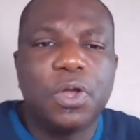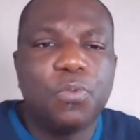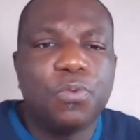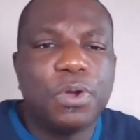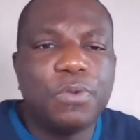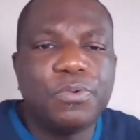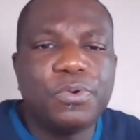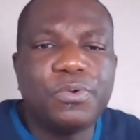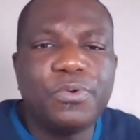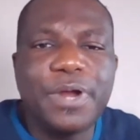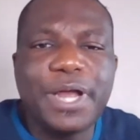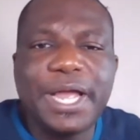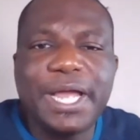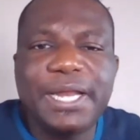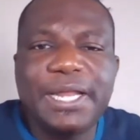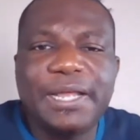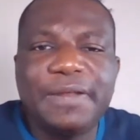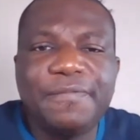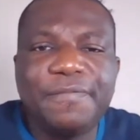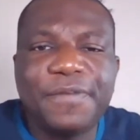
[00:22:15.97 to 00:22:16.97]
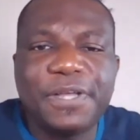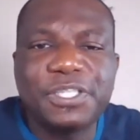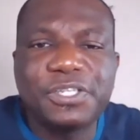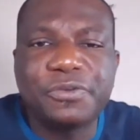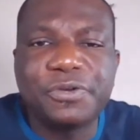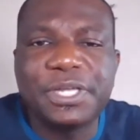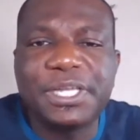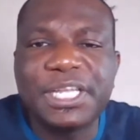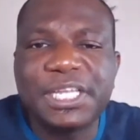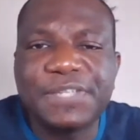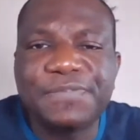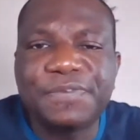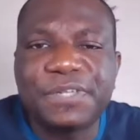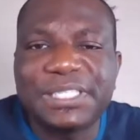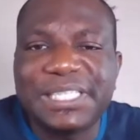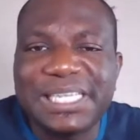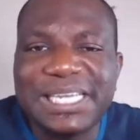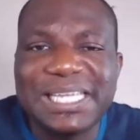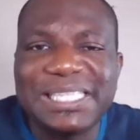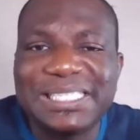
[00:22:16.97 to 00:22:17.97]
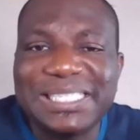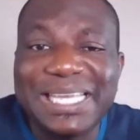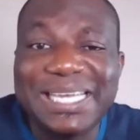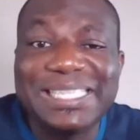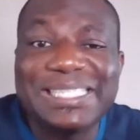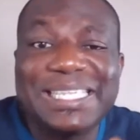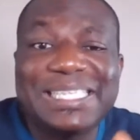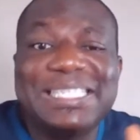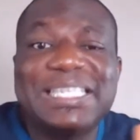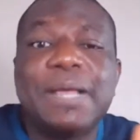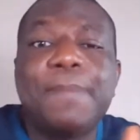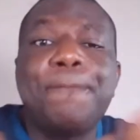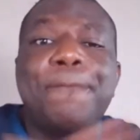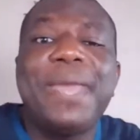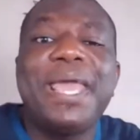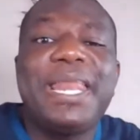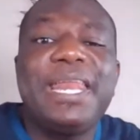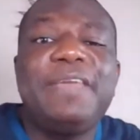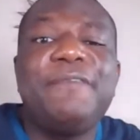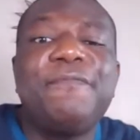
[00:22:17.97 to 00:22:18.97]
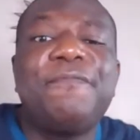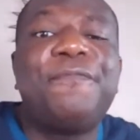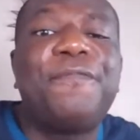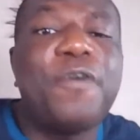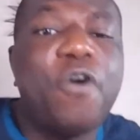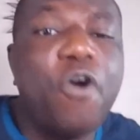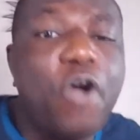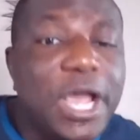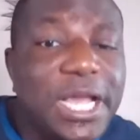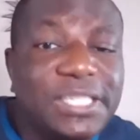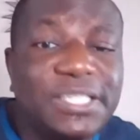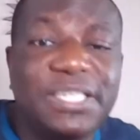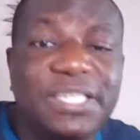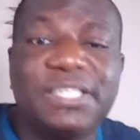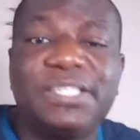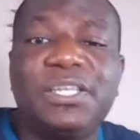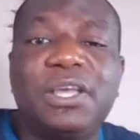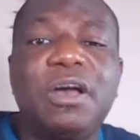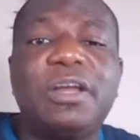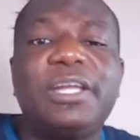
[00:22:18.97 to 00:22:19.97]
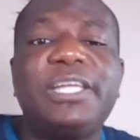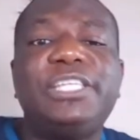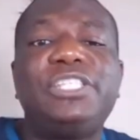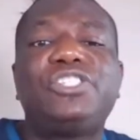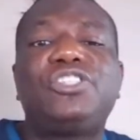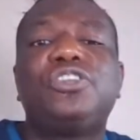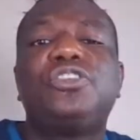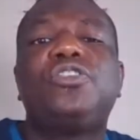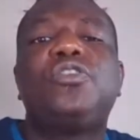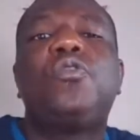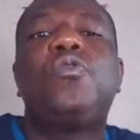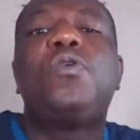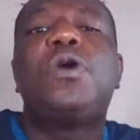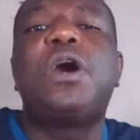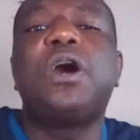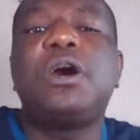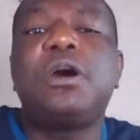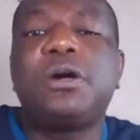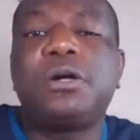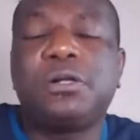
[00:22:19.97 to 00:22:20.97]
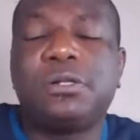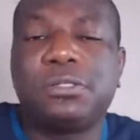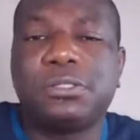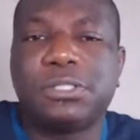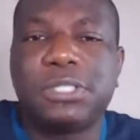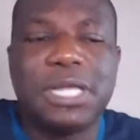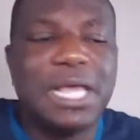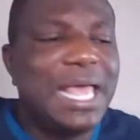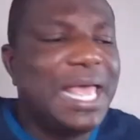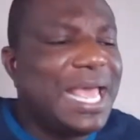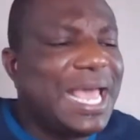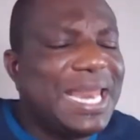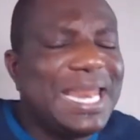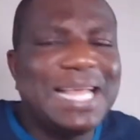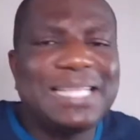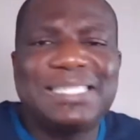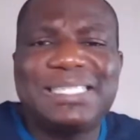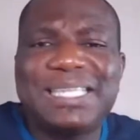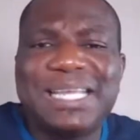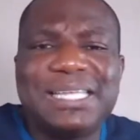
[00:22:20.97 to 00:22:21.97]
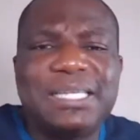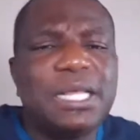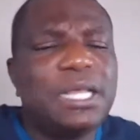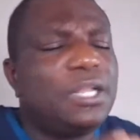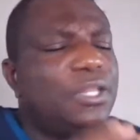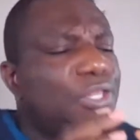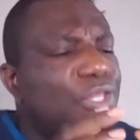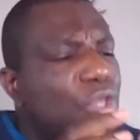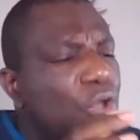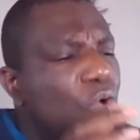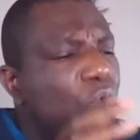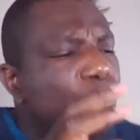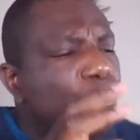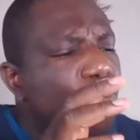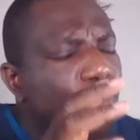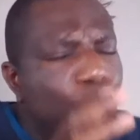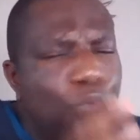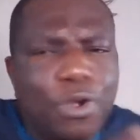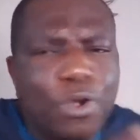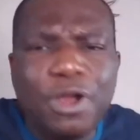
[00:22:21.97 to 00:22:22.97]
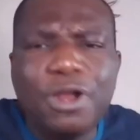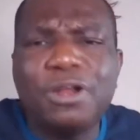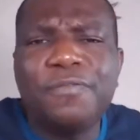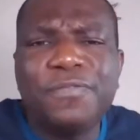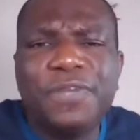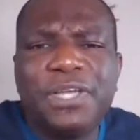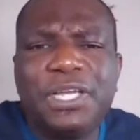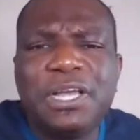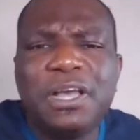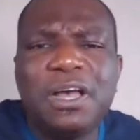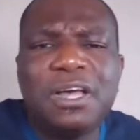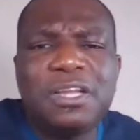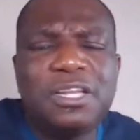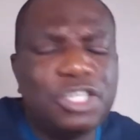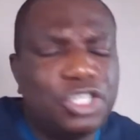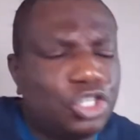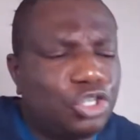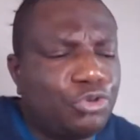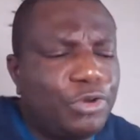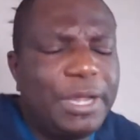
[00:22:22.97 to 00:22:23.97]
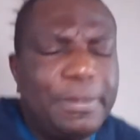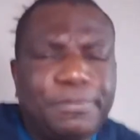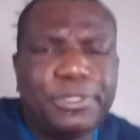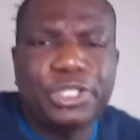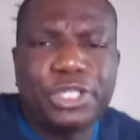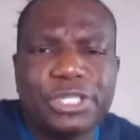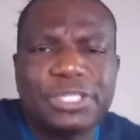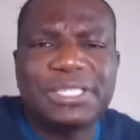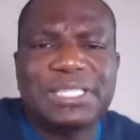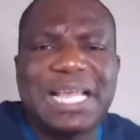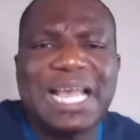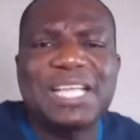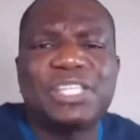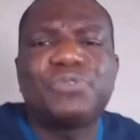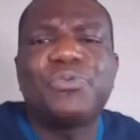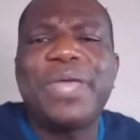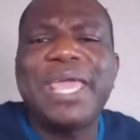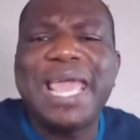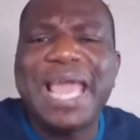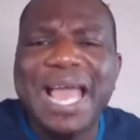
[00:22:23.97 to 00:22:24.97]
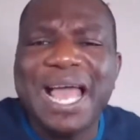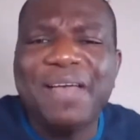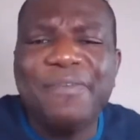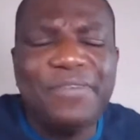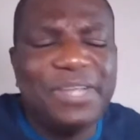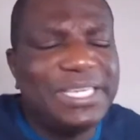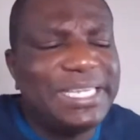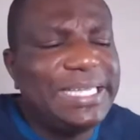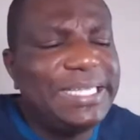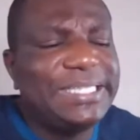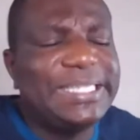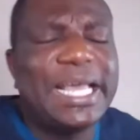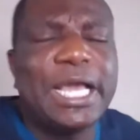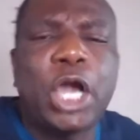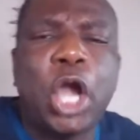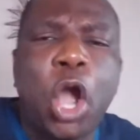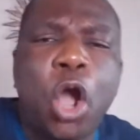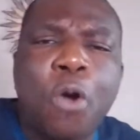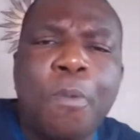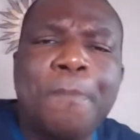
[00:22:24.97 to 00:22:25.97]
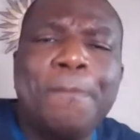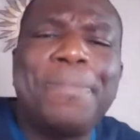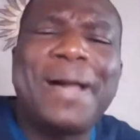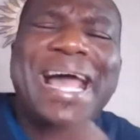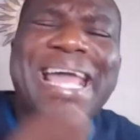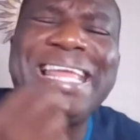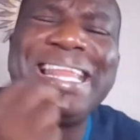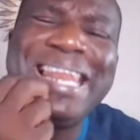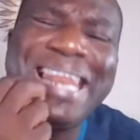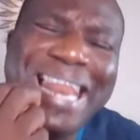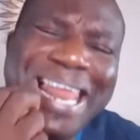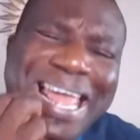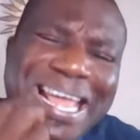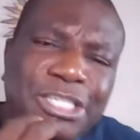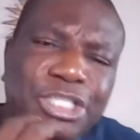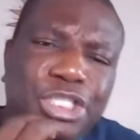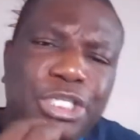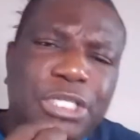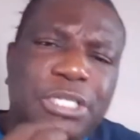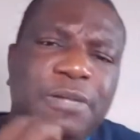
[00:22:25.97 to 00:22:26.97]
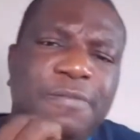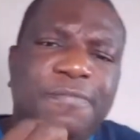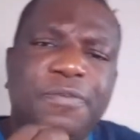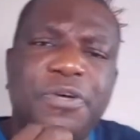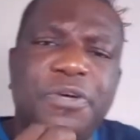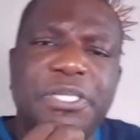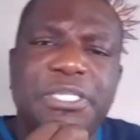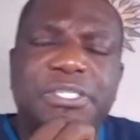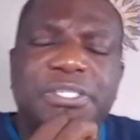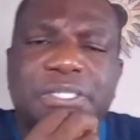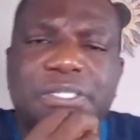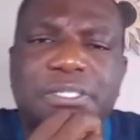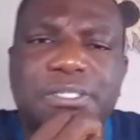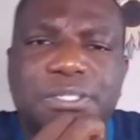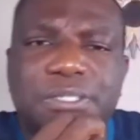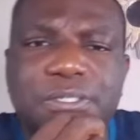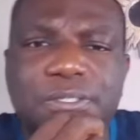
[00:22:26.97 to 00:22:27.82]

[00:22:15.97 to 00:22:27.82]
What we read in First Corinthians 14 and 10, it says, There are many voices gone into the world. And I said, The Word of God, the scriptures as we have it, is a compilation of voices.